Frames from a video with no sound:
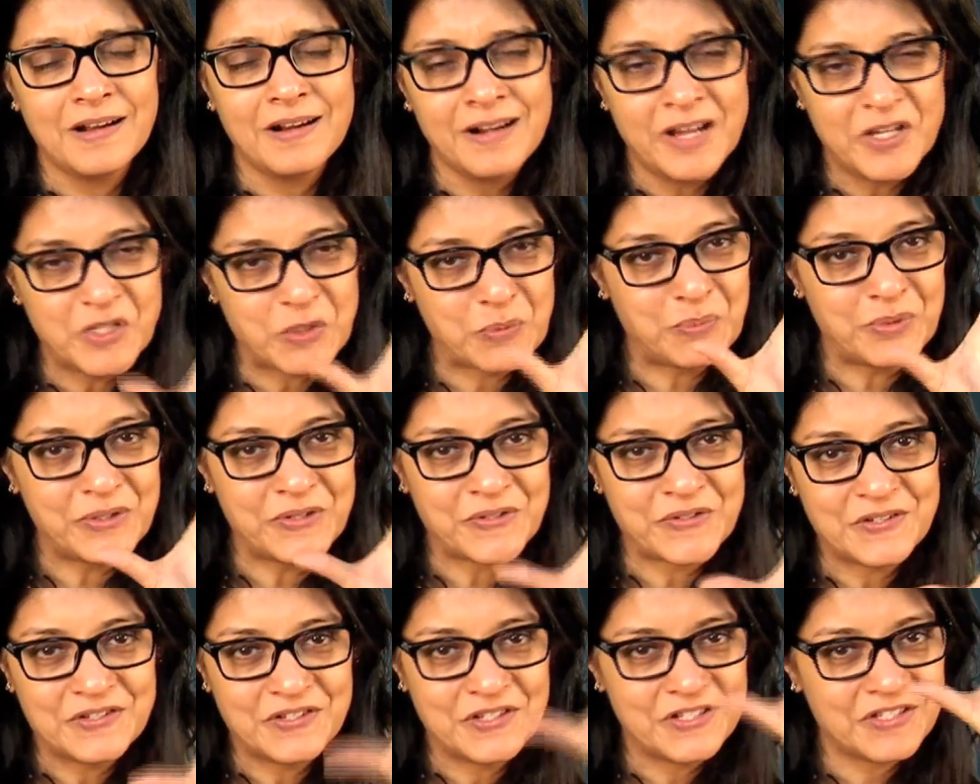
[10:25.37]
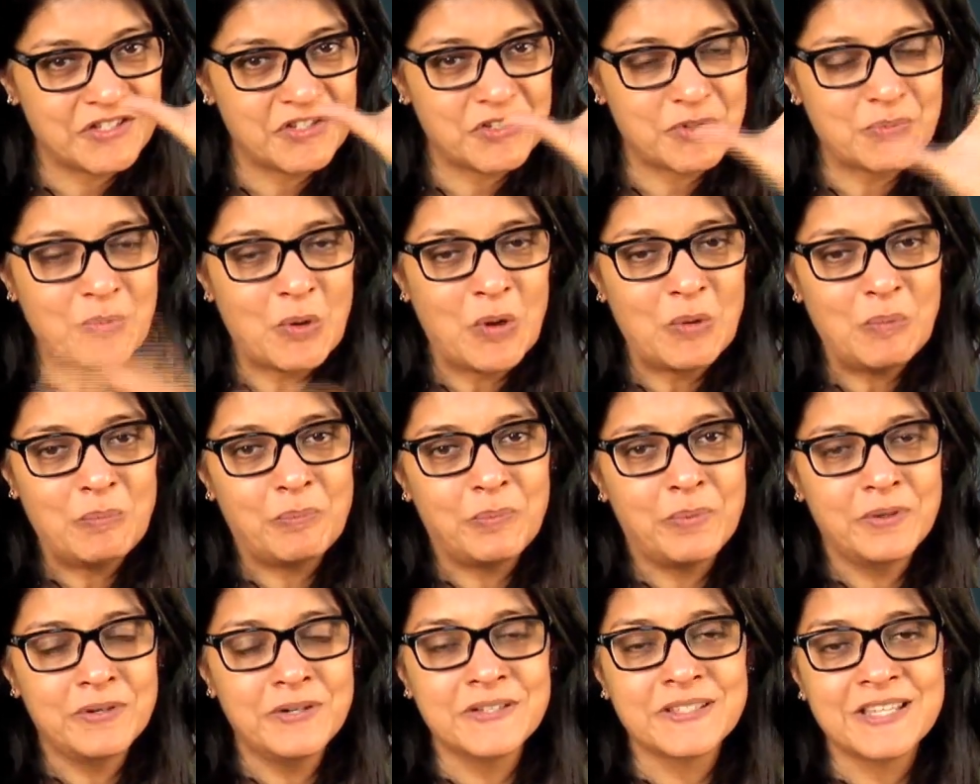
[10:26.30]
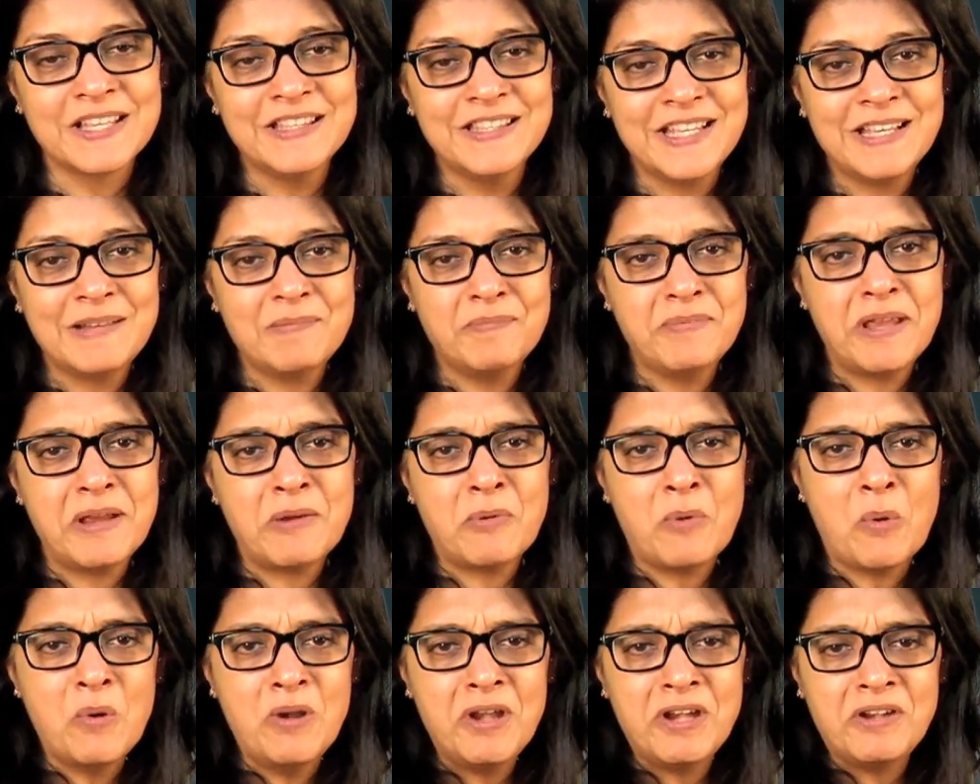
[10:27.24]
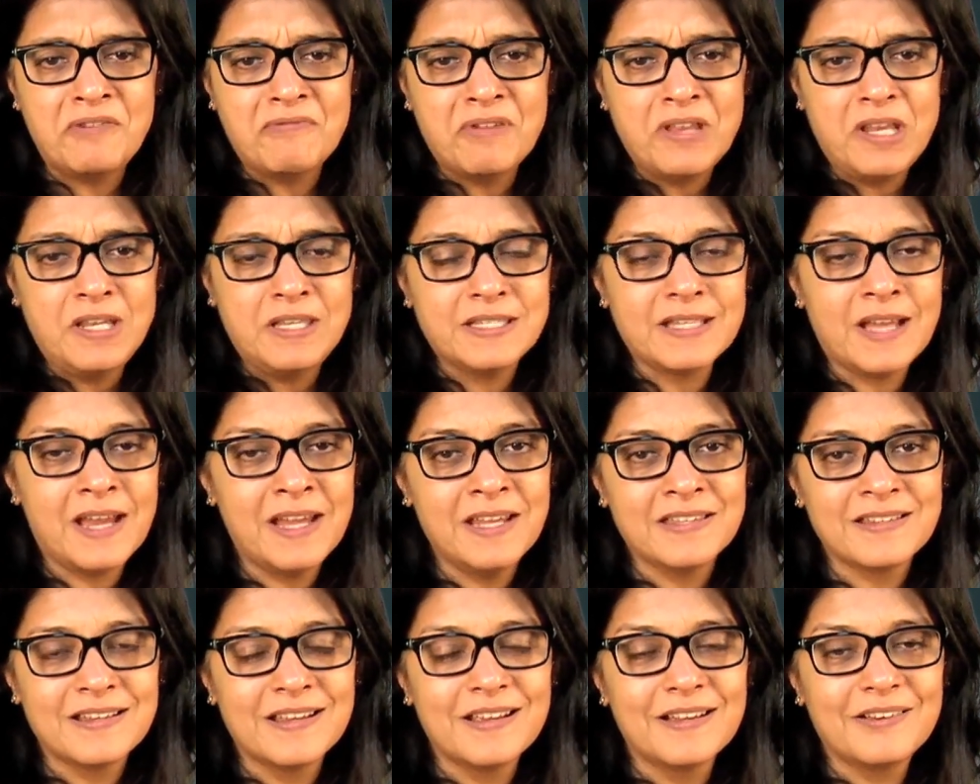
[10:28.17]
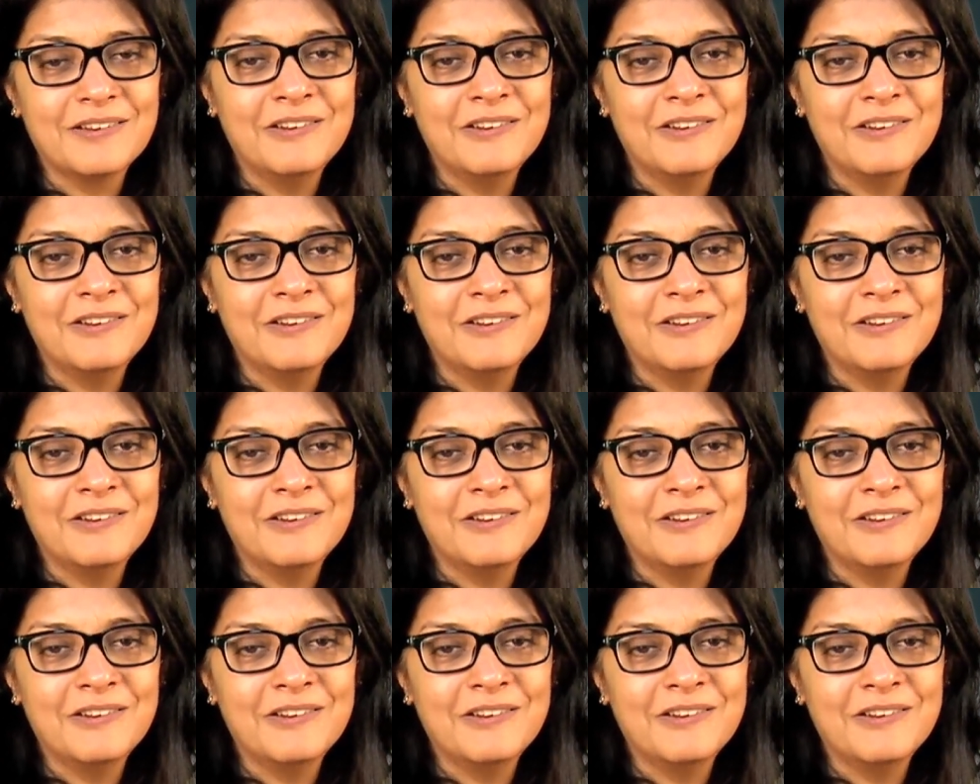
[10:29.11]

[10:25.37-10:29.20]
Clutch purse, it is just a small purse, and they hold it very tight.